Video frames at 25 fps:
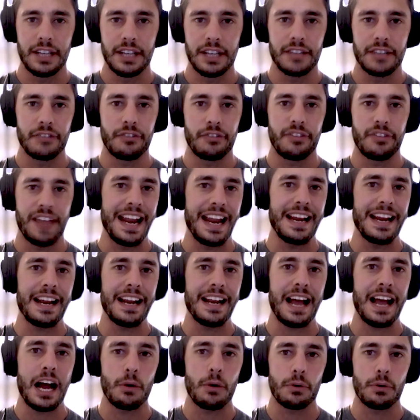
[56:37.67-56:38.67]
getting
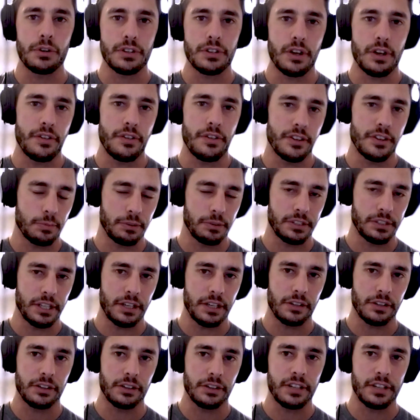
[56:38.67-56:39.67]
8 hours on this
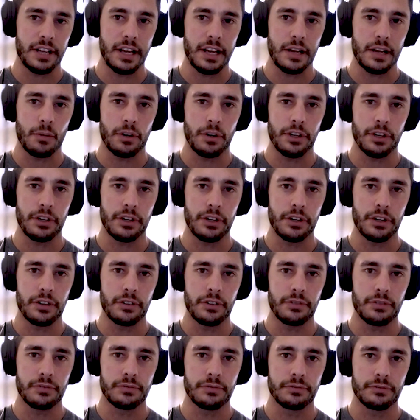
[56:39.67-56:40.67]
particular day where
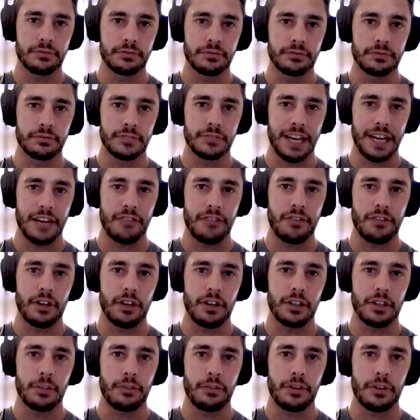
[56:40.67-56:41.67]
your kind of
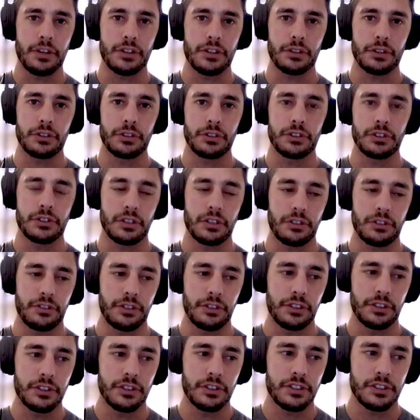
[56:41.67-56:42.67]
volume threshold, you start to
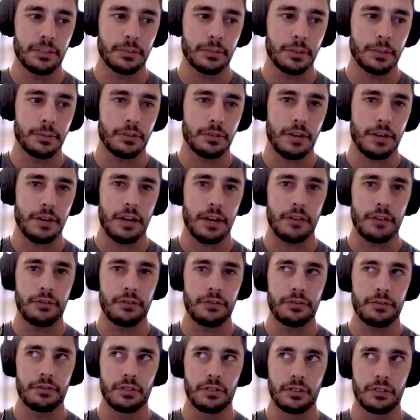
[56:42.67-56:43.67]
feel your symptoms
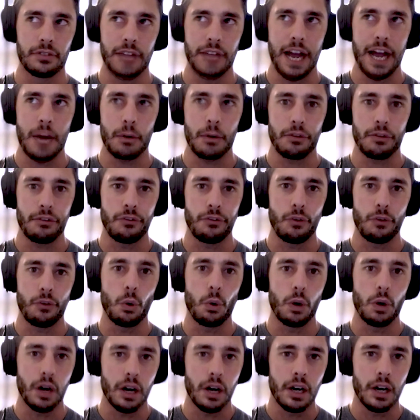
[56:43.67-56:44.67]
around hour
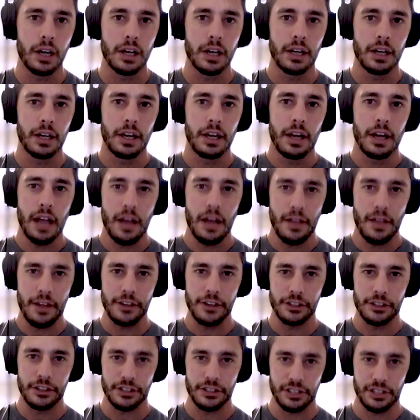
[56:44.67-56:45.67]
4, and
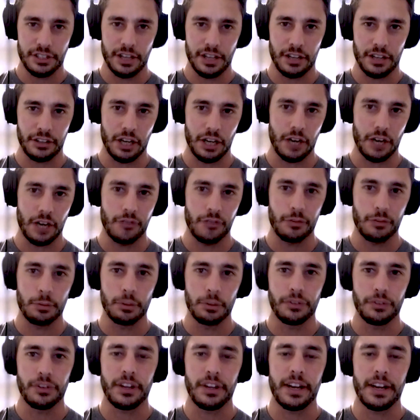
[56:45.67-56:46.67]
then you're just
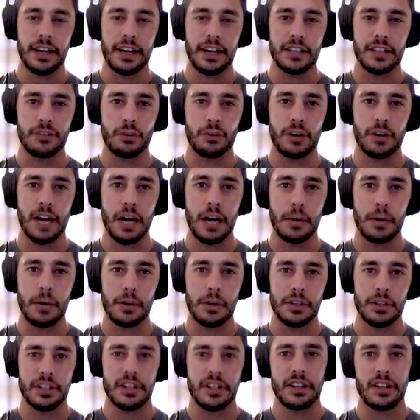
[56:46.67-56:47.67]
uncomfortable for the next 4
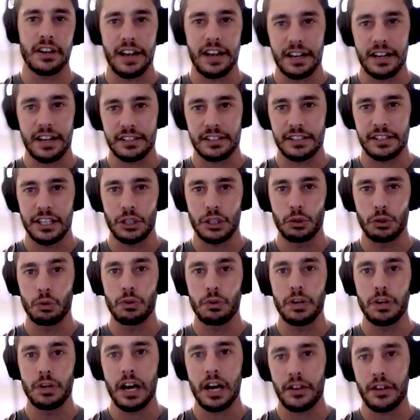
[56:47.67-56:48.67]
hours, and then the next day you
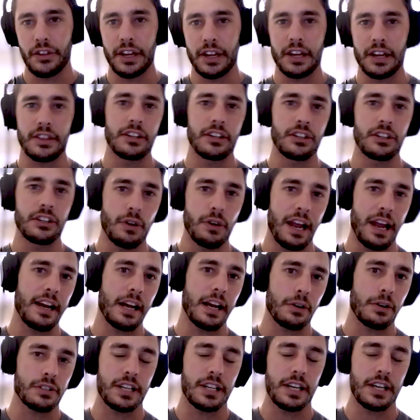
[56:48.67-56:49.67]
do nothing, and then you
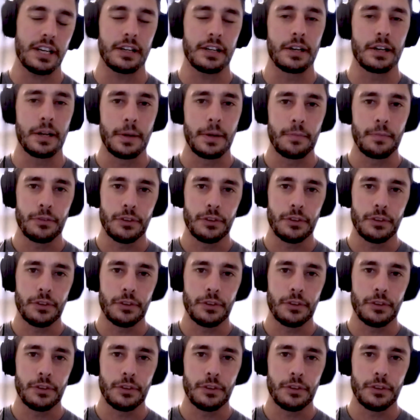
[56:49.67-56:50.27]
8 hours again.